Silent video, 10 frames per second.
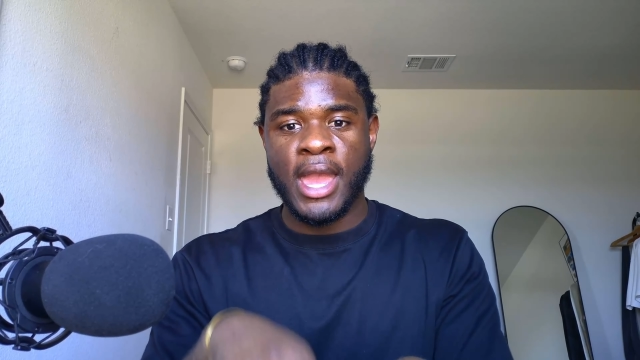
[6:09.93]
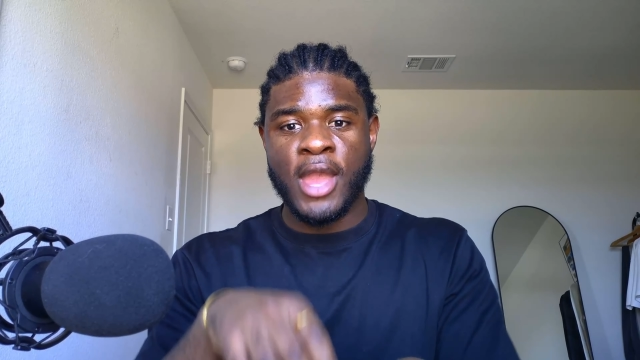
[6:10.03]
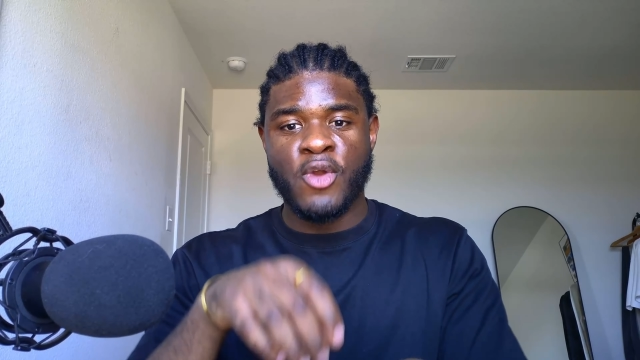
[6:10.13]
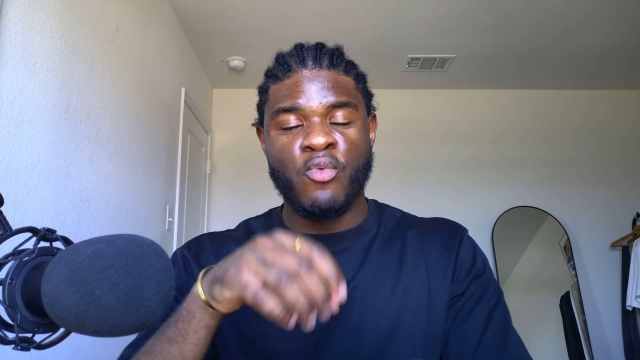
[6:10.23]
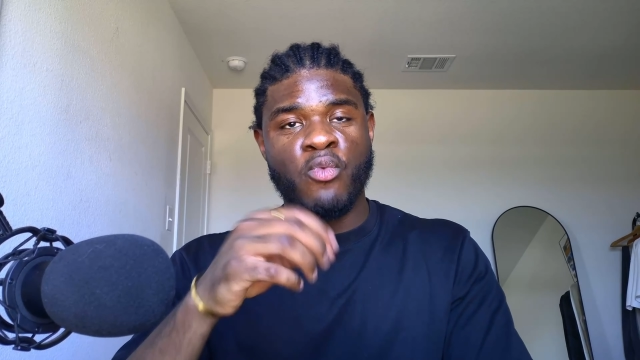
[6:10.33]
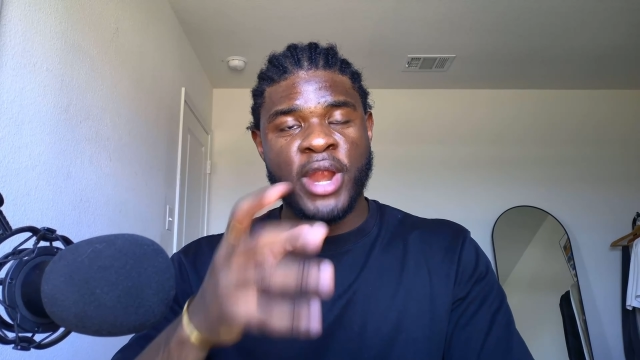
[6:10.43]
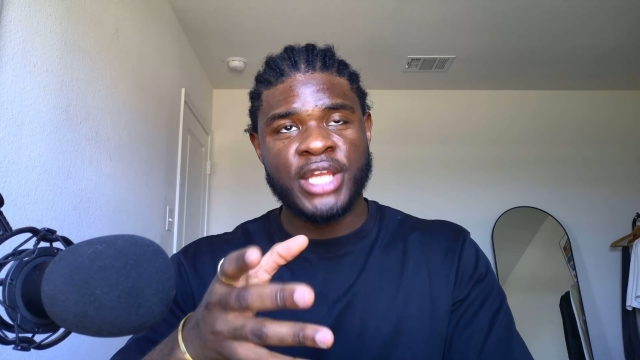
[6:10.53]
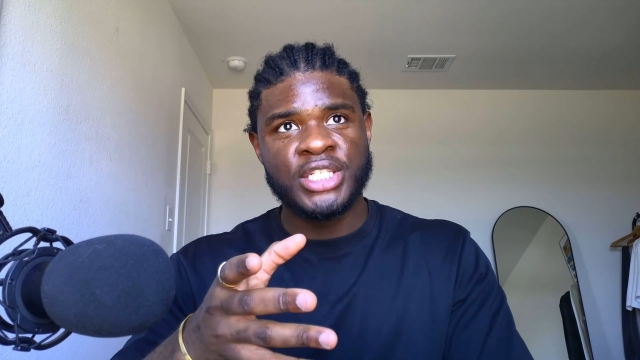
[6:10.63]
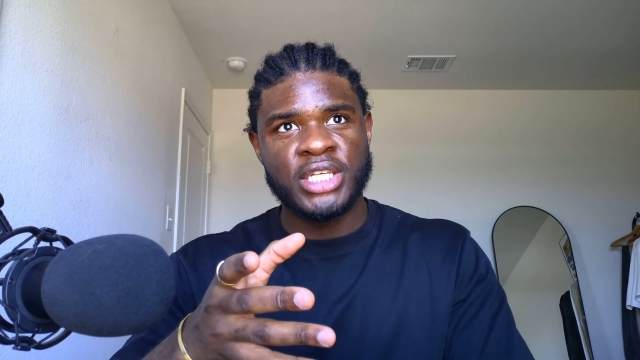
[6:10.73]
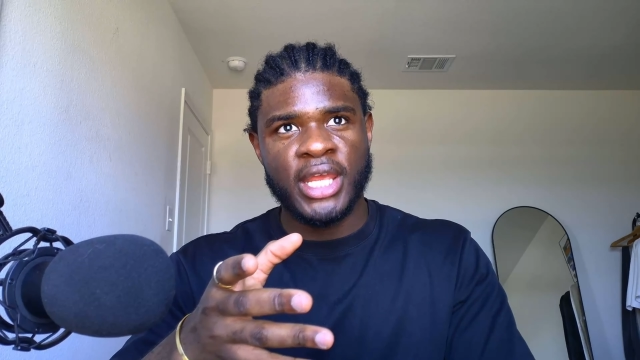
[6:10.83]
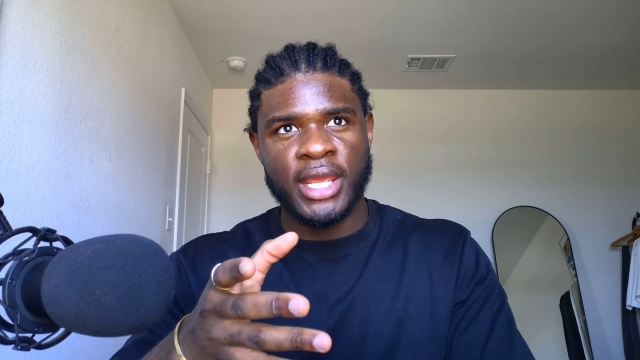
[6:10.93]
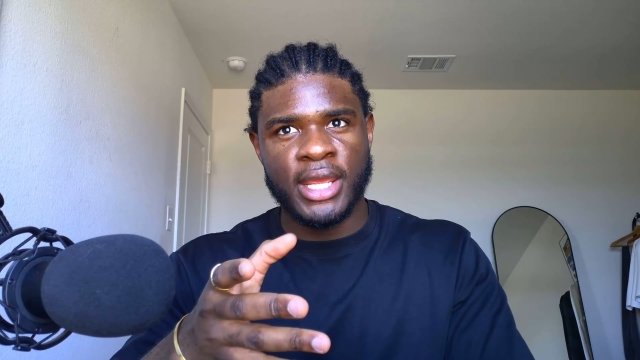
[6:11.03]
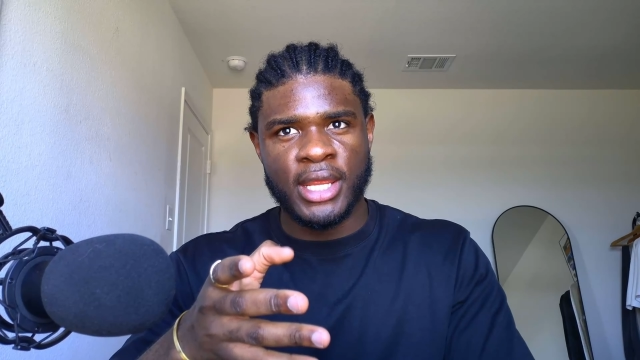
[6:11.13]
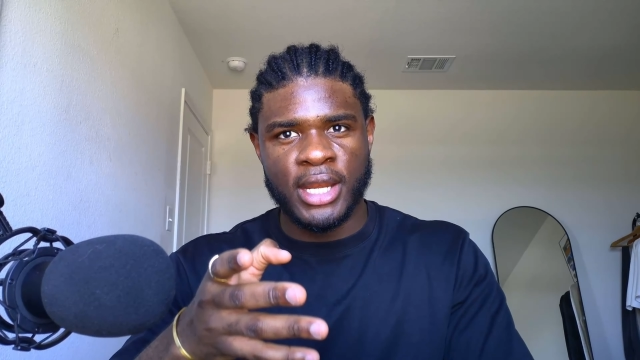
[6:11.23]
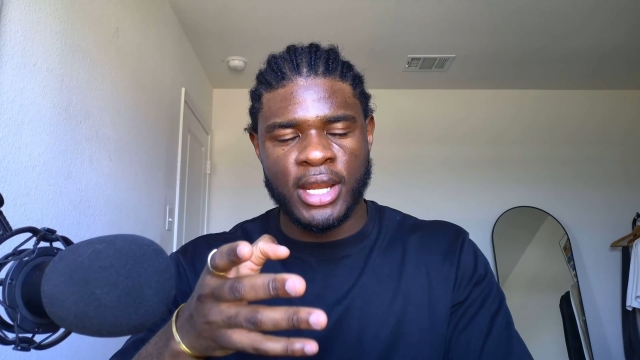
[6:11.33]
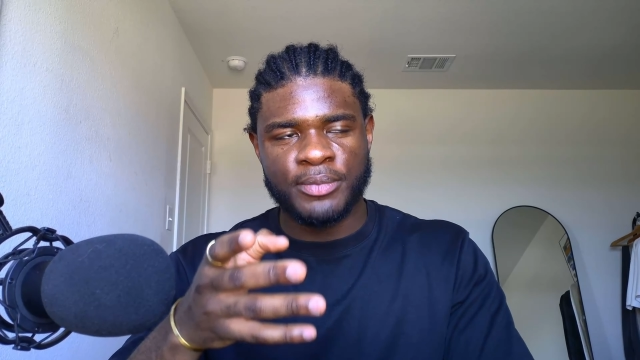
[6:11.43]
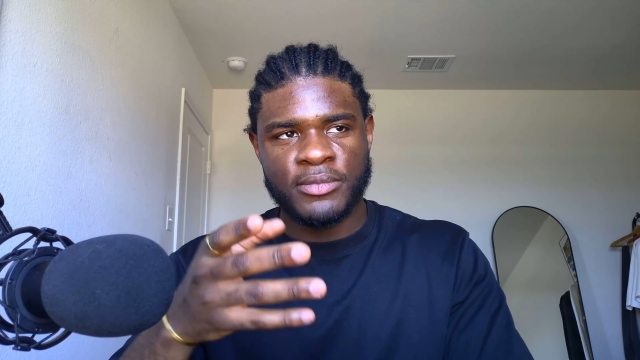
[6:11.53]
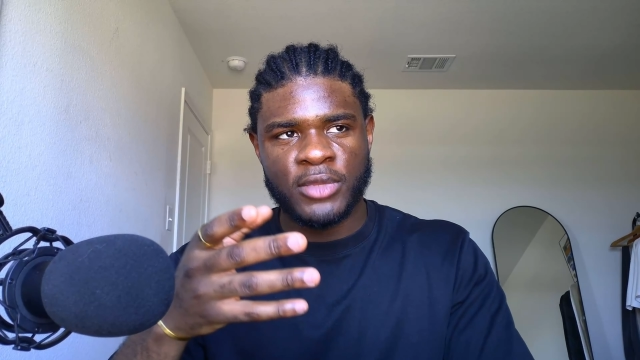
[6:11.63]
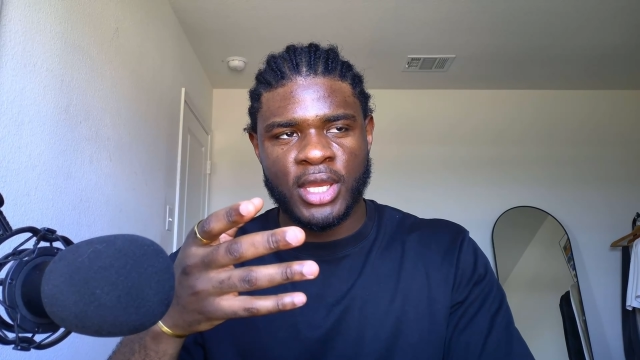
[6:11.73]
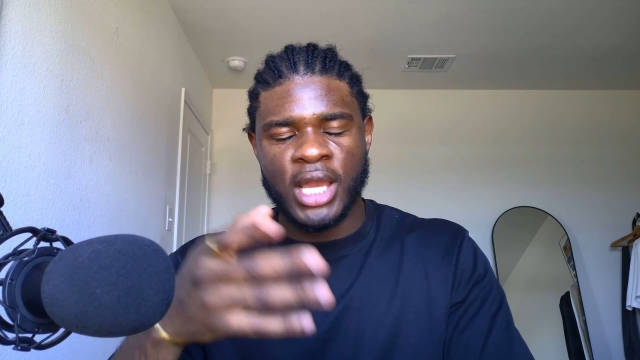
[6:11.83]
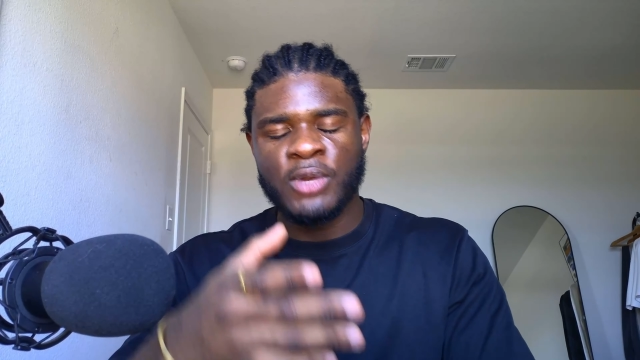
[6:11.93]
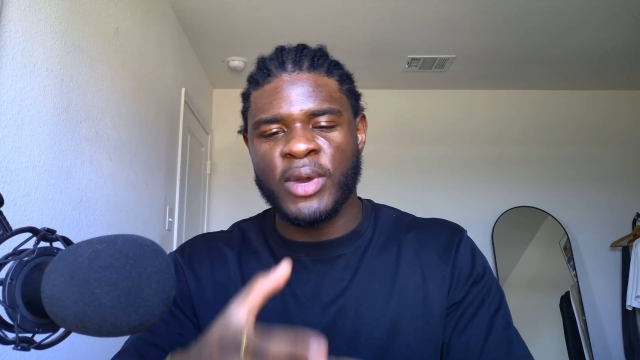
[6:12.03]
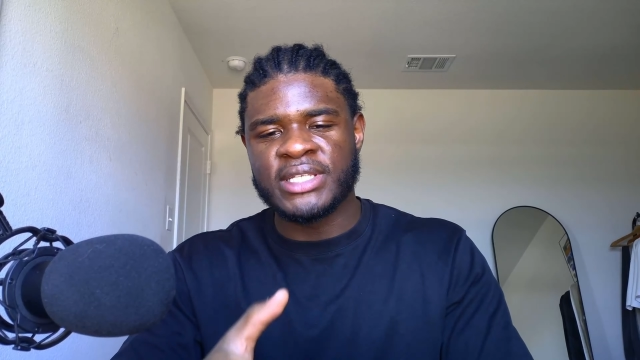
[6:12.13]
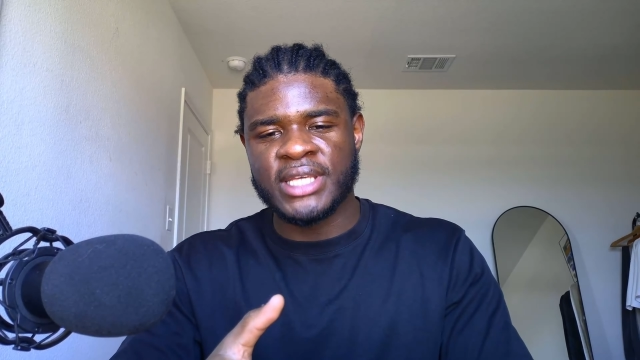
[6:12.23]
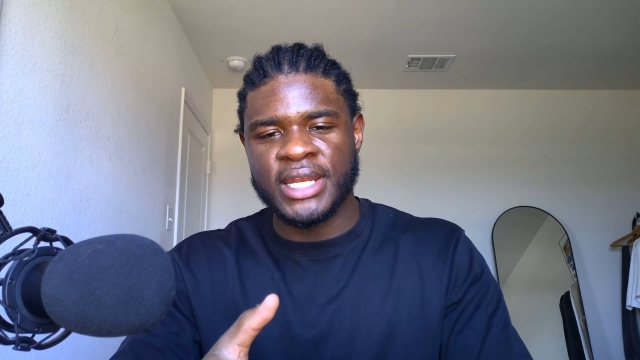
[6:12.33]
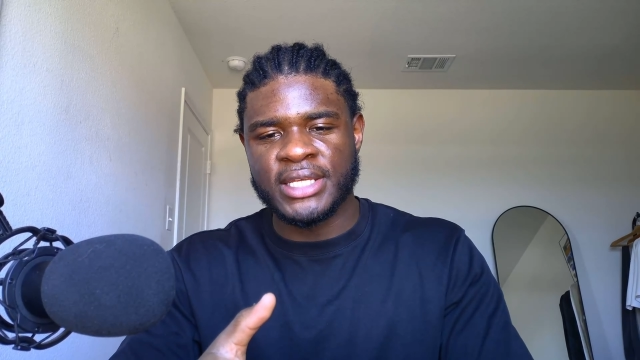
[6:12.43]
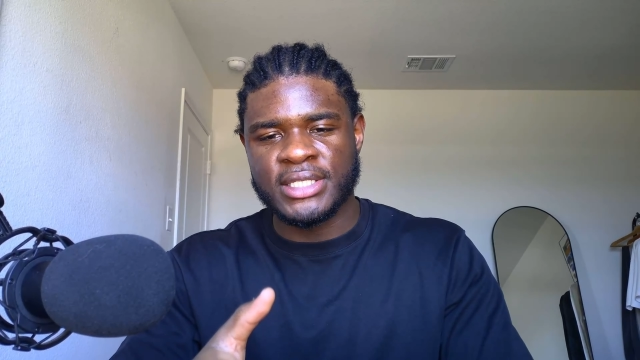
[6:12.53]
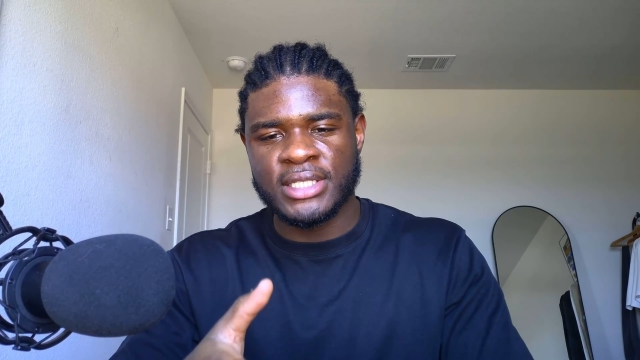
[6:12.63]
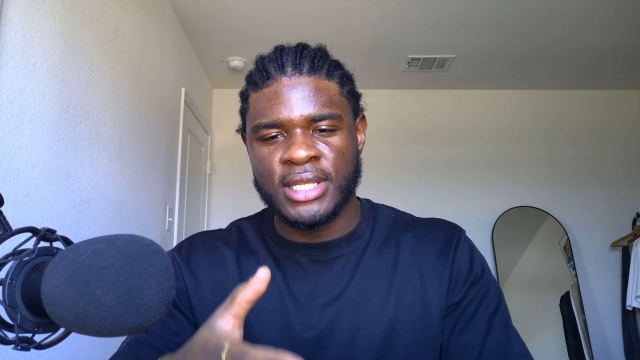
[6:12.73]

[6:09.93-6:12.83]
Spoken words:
rich in, how do I say this?